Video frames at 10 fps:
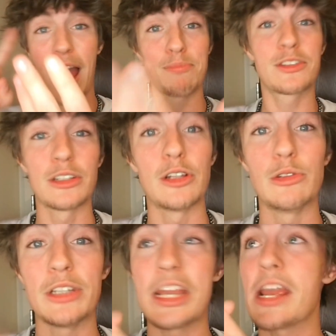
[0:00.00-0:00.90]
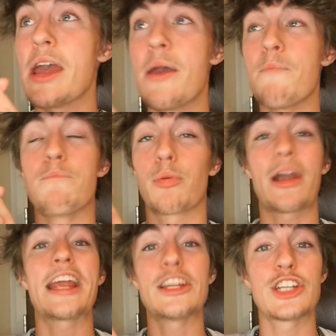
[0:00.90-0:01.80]
absolutely
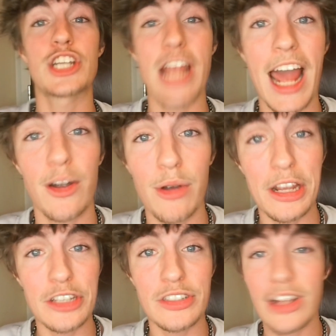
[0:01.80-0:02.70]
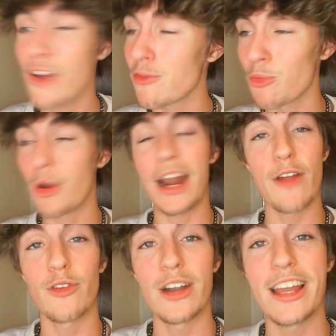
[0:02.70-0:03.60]
brain shattering stuff,
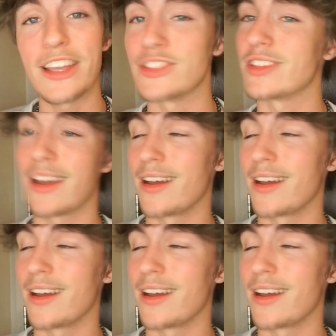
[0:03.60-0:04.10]
whatever it is.